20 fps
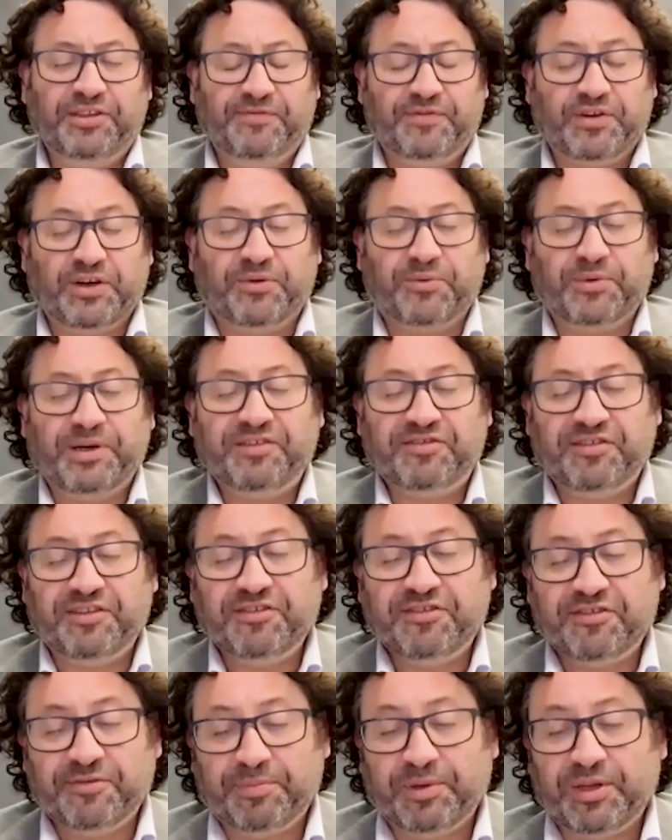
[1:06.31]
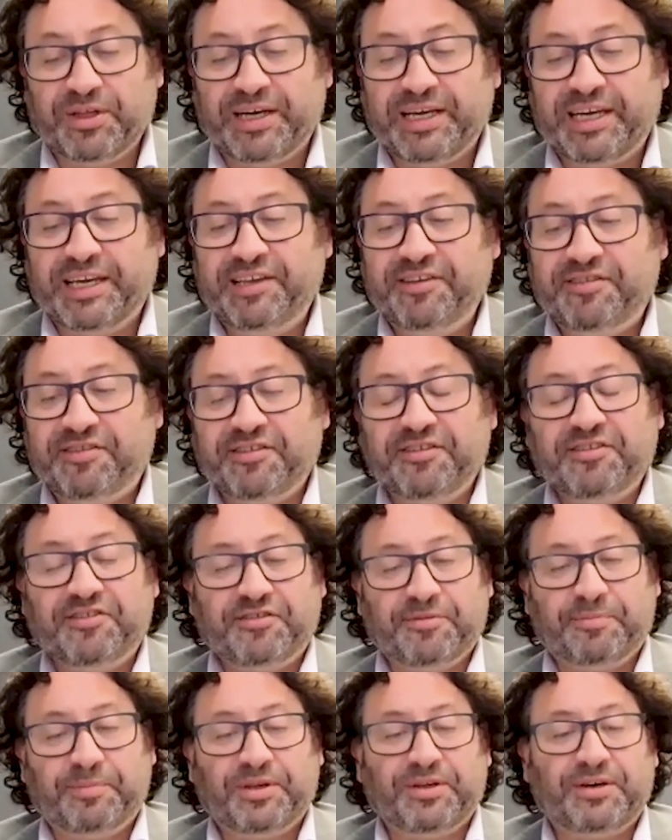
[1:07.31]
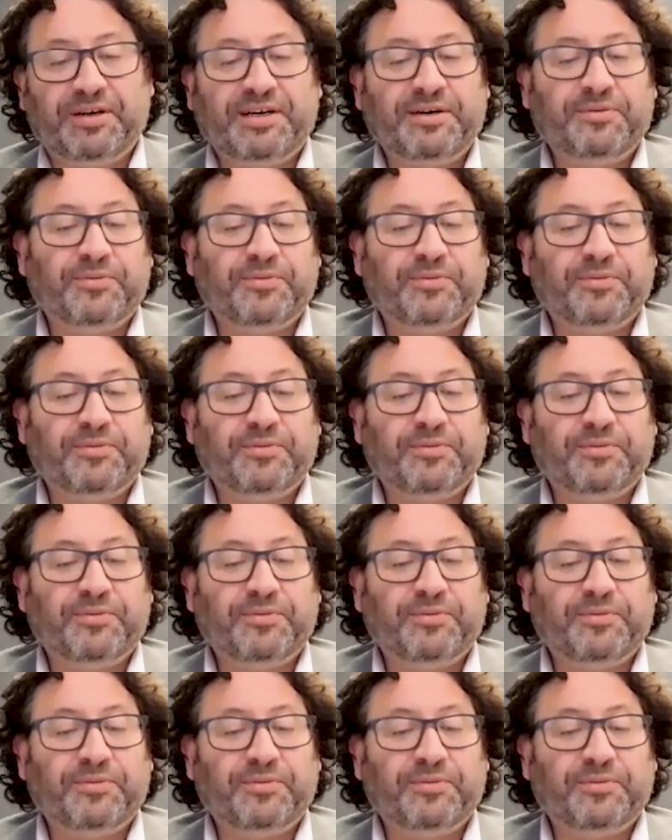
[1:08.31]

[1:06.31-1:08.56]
You've got Western supply, Eastern supply.